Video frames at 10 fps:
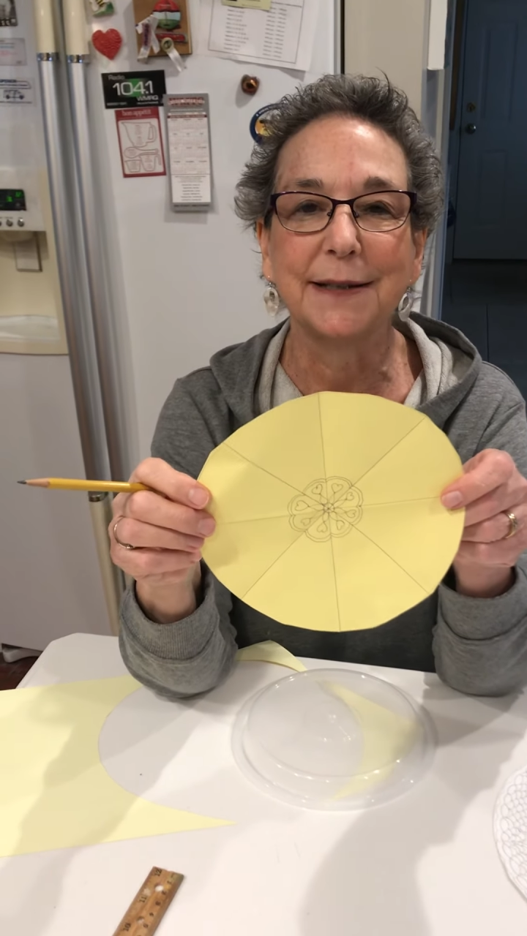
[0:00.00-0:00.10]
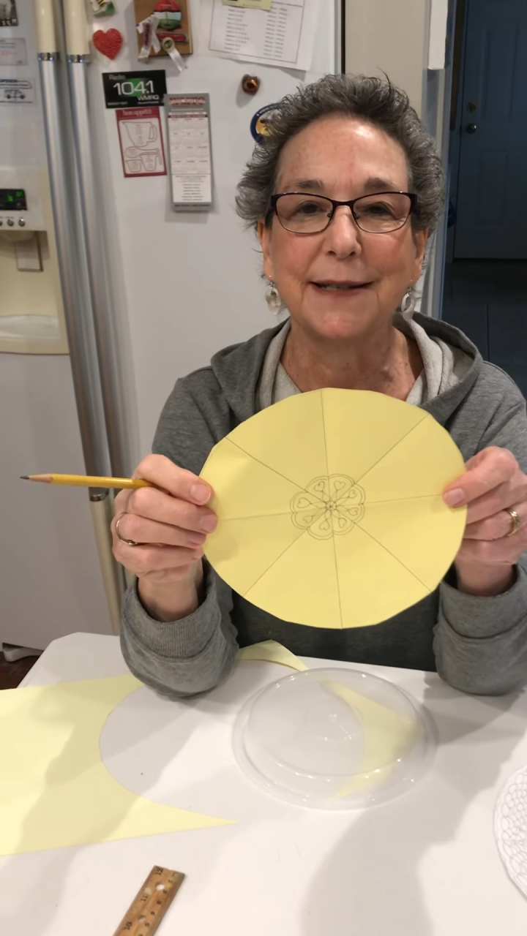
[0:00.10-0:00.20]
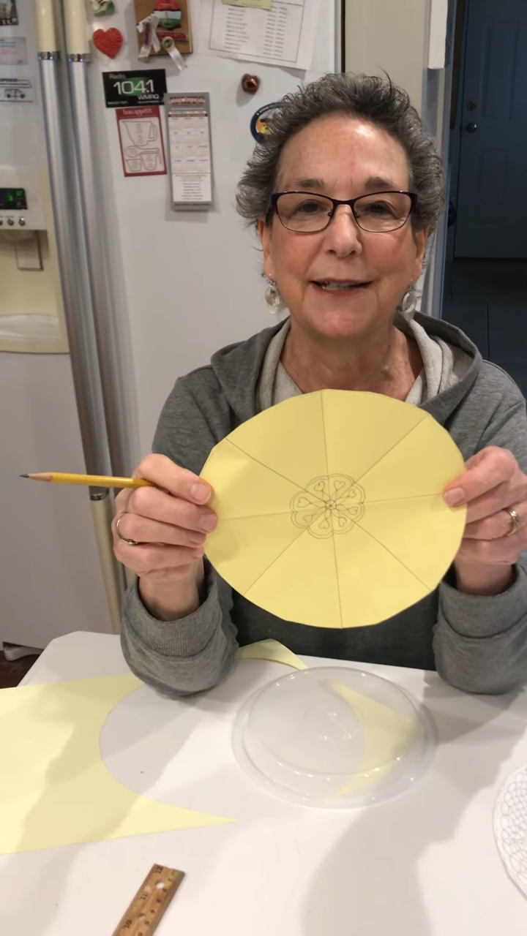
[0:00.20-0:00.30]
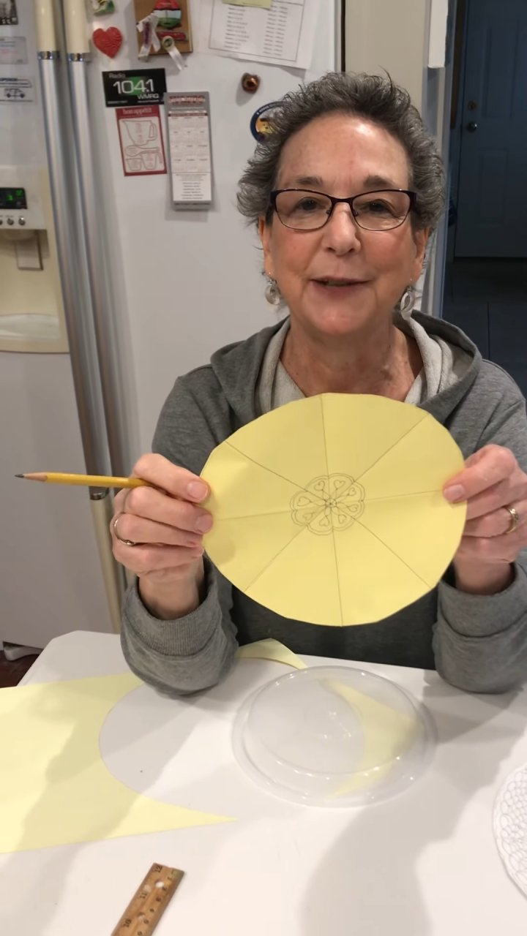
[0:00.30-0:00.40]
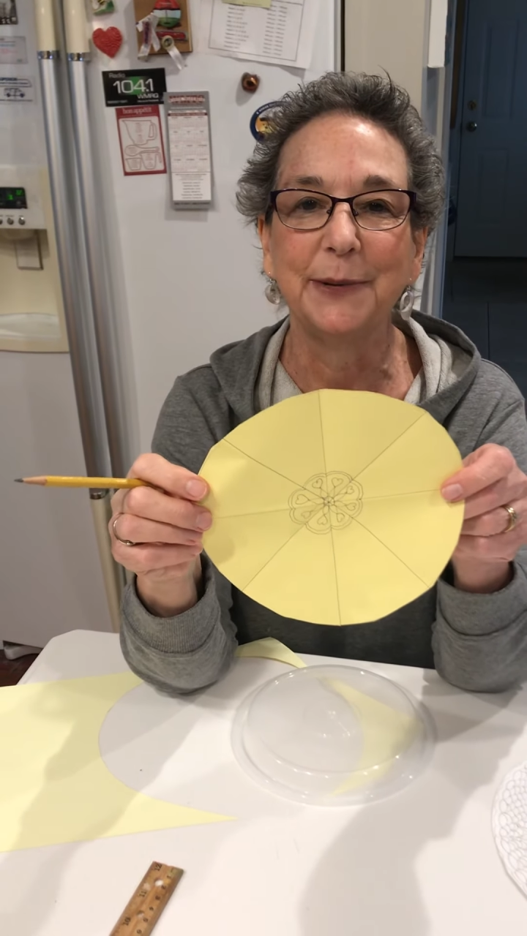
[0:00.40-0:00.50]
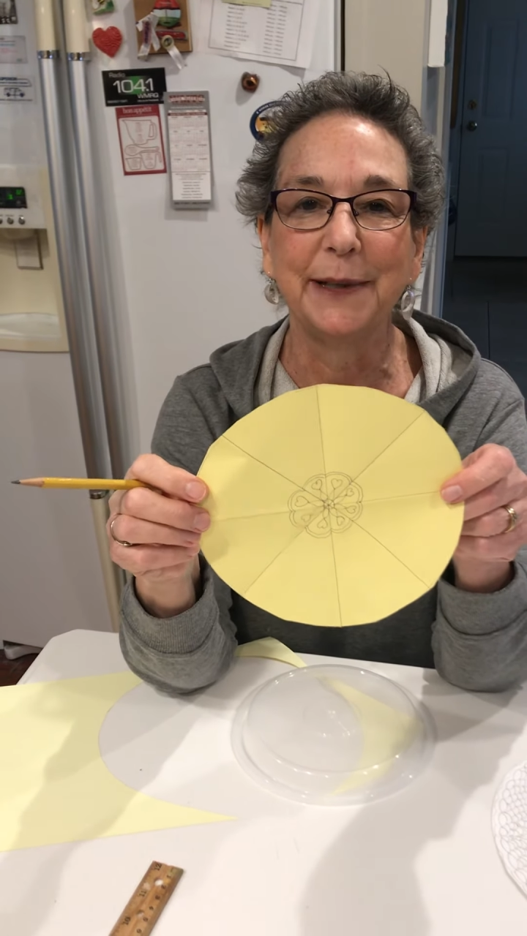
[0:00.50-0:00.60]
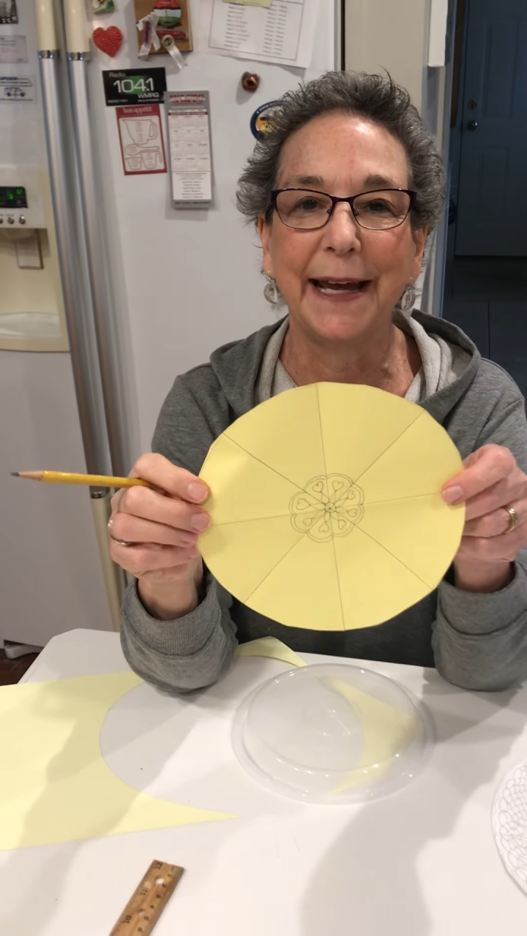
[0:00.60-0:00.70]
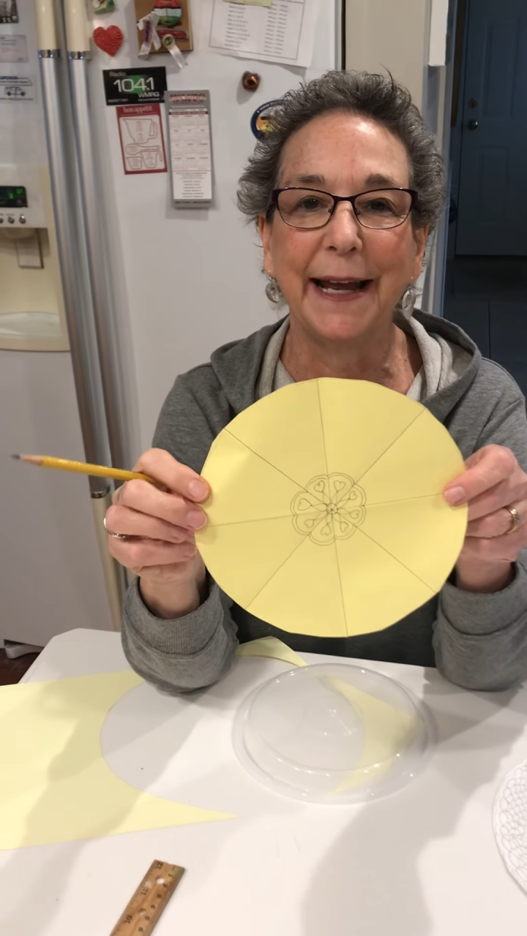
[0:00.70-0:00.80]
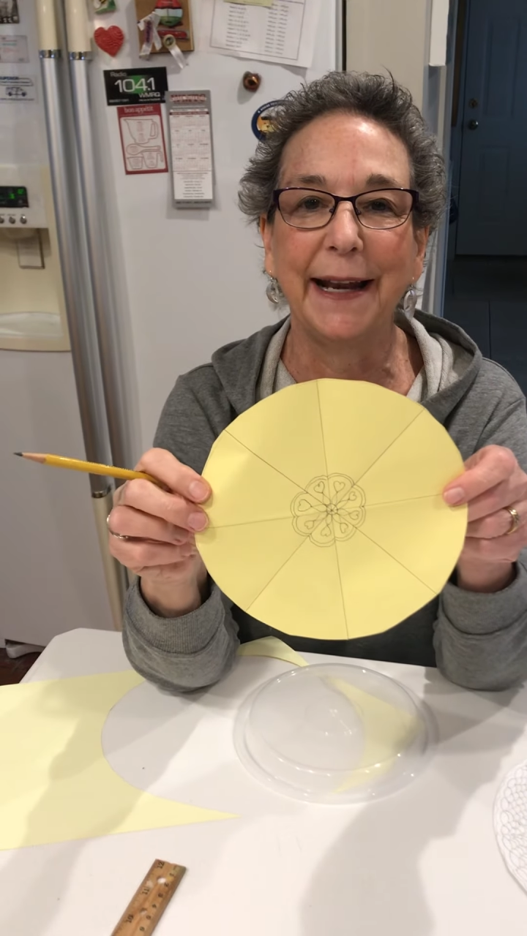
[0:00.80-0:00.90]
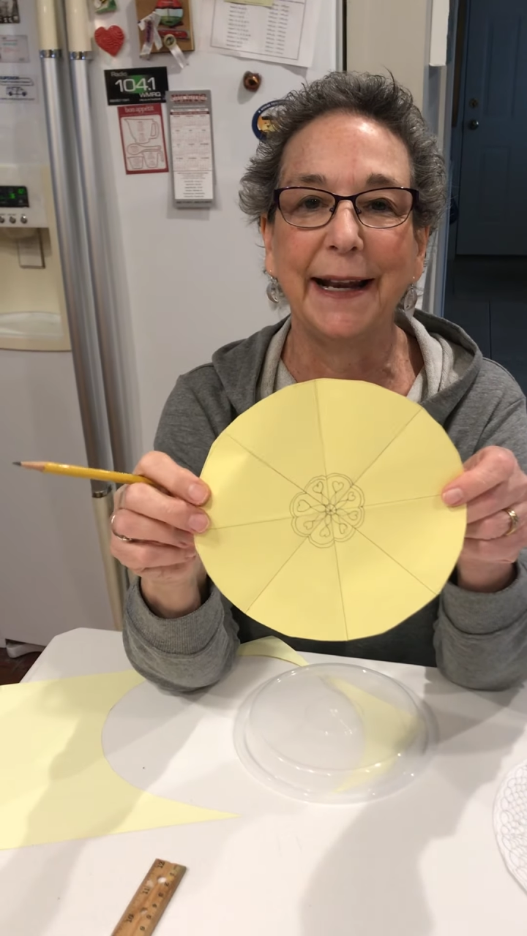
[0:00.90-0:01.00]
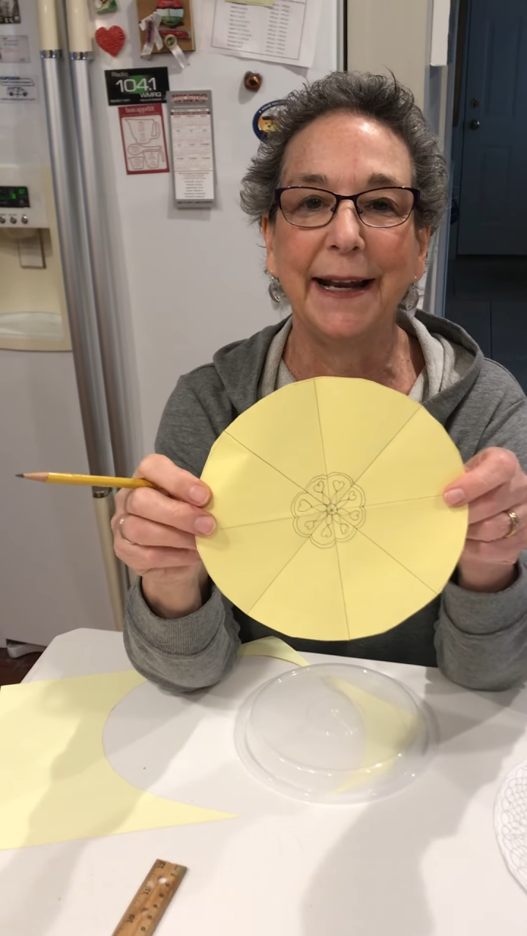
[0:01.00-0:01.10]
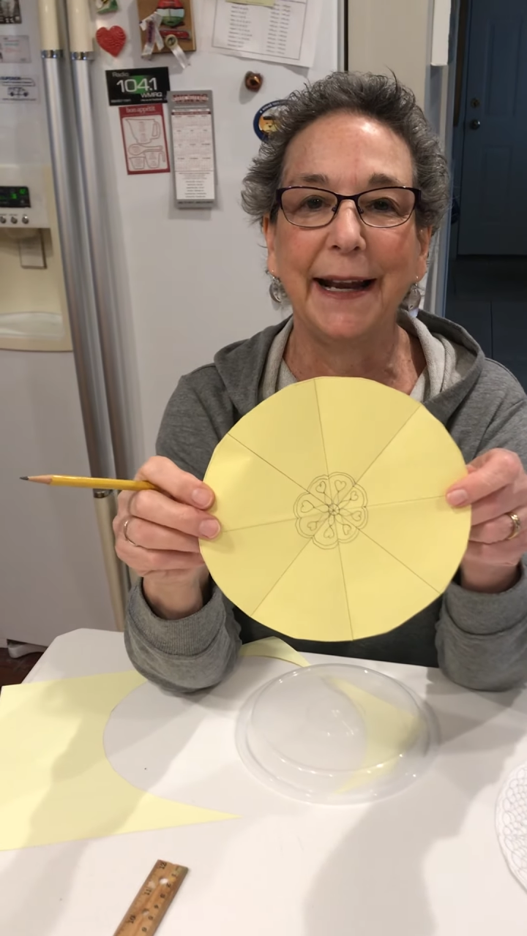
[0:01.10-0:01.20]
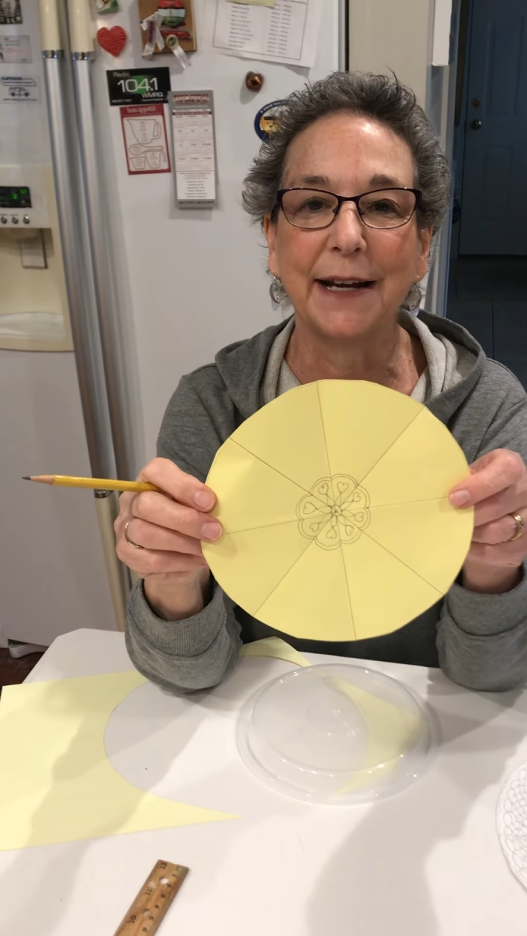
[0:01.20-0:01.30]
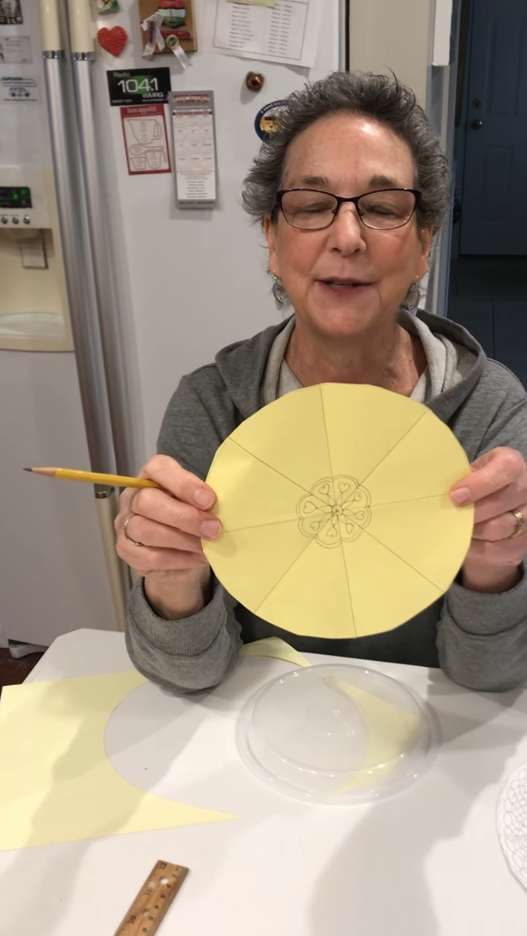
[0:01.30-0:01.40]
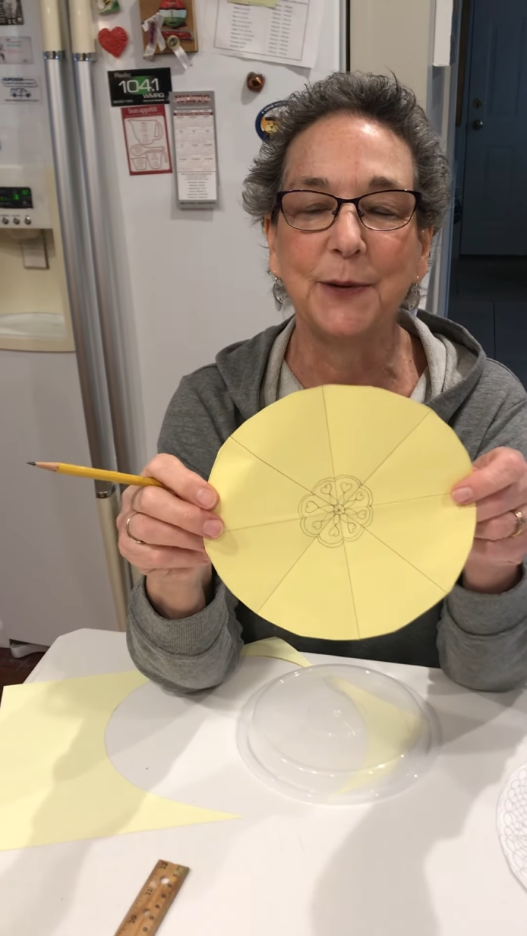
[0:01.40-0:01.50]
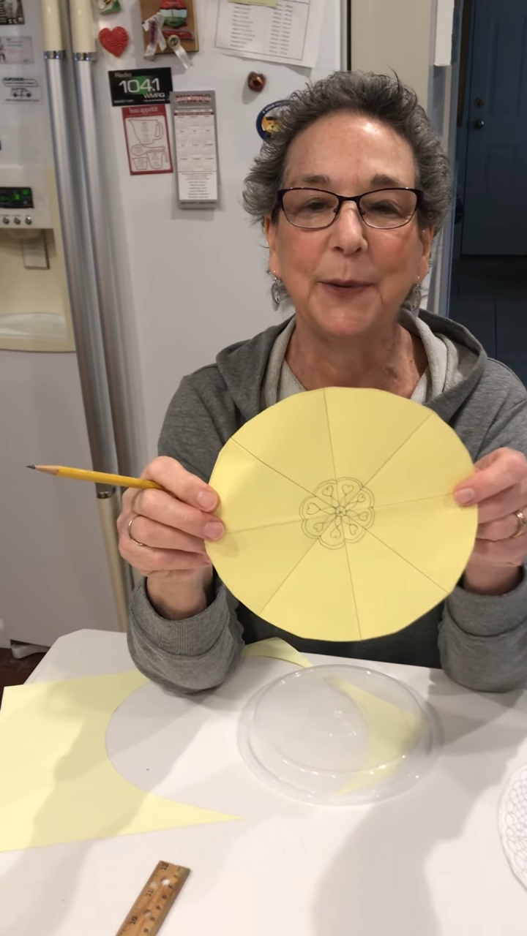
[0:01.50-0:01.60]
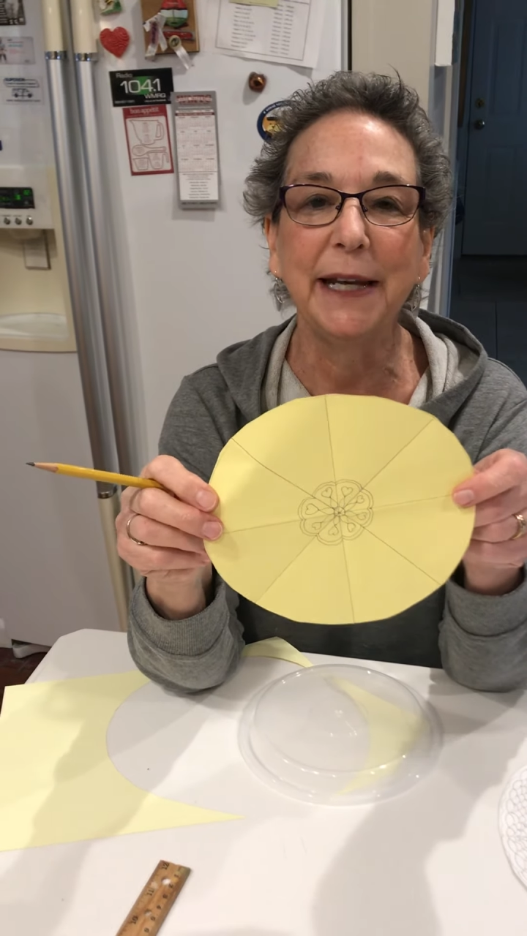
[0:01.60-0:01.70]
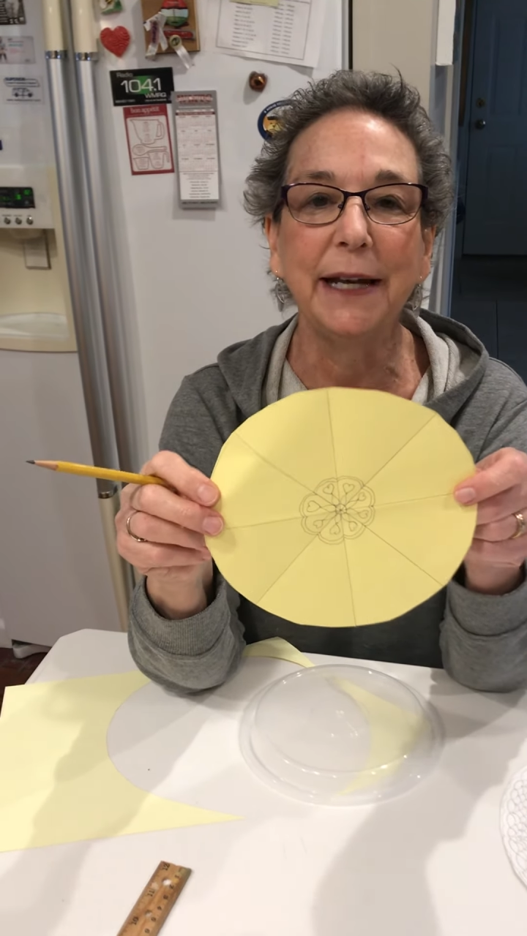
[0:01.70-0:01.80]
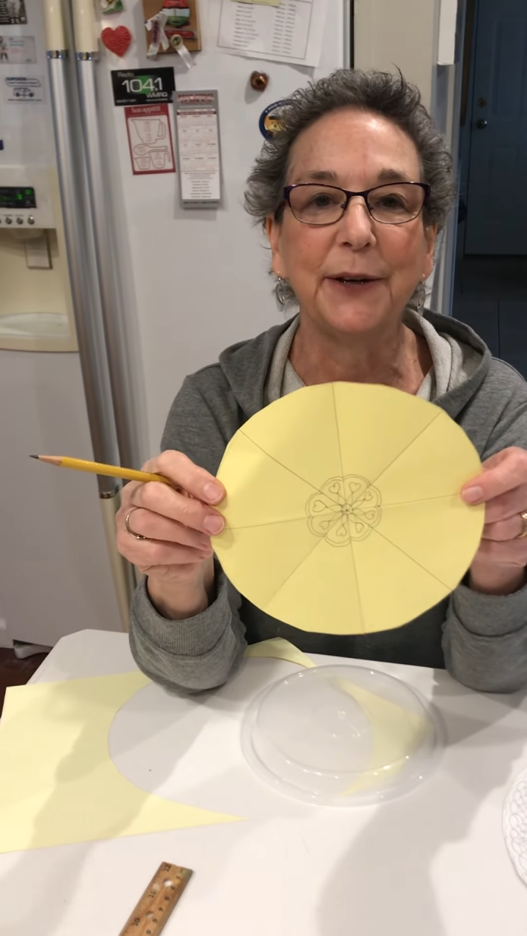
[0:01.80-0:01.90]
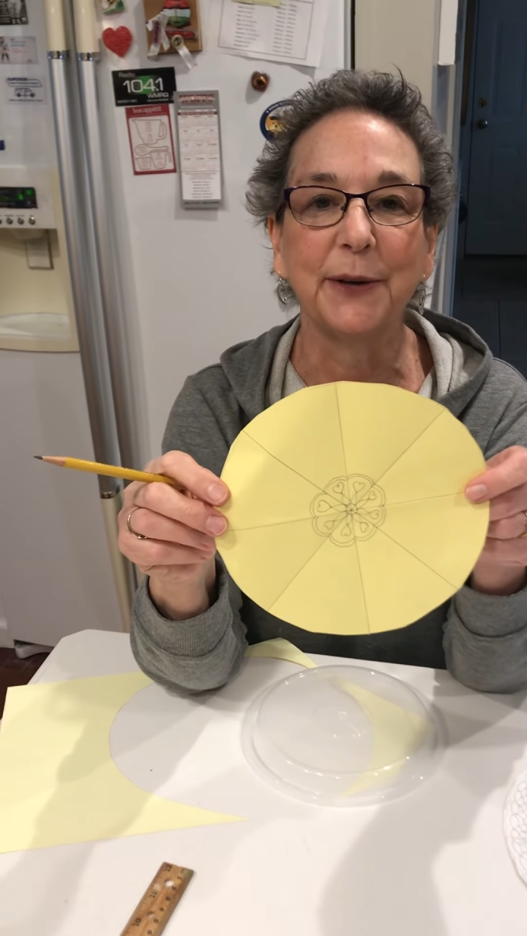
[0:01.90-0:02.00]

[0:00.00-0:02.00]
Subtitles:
see you again next week